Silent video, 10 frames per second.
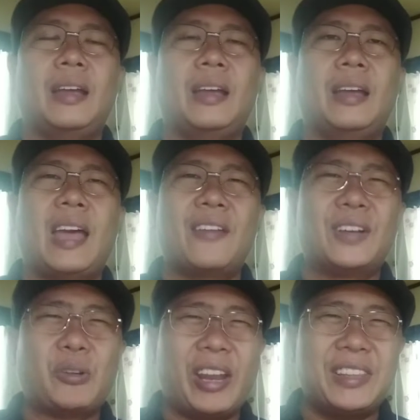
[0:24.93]
Have a
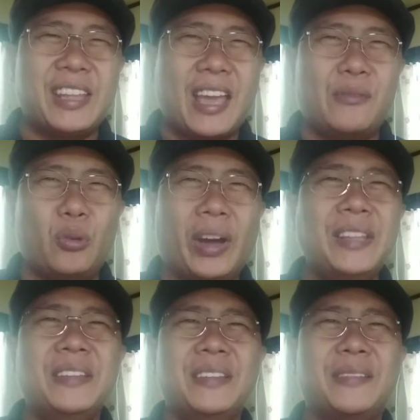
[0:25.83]
great day,
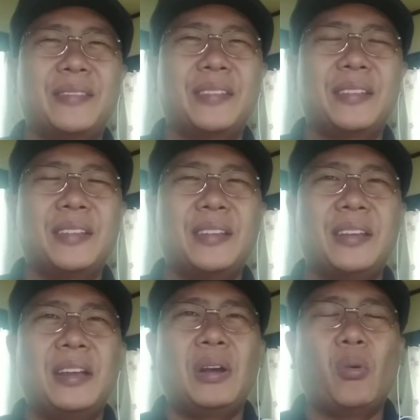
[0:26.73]
everyone.
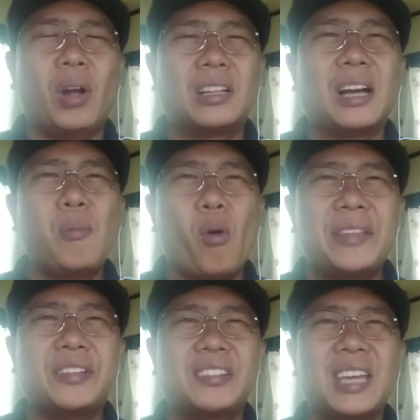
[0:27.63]
Welcome
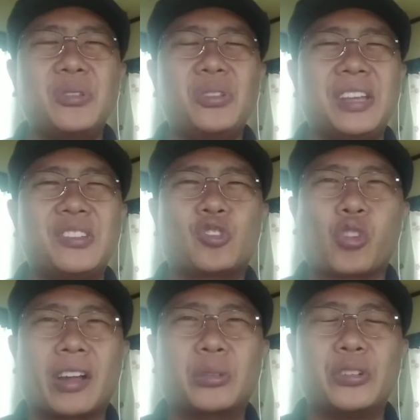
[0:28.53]
once again to the
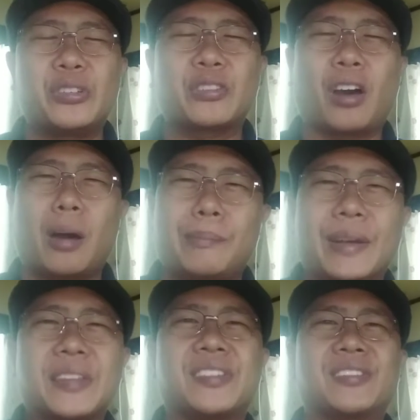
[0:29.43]
Instructor's
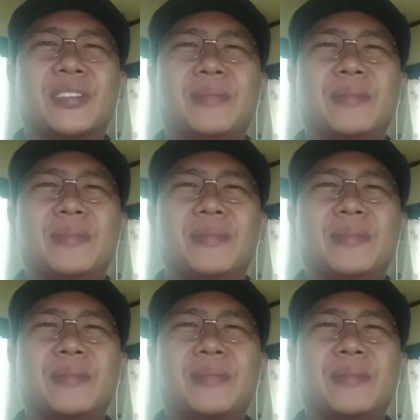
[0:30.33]
Compass.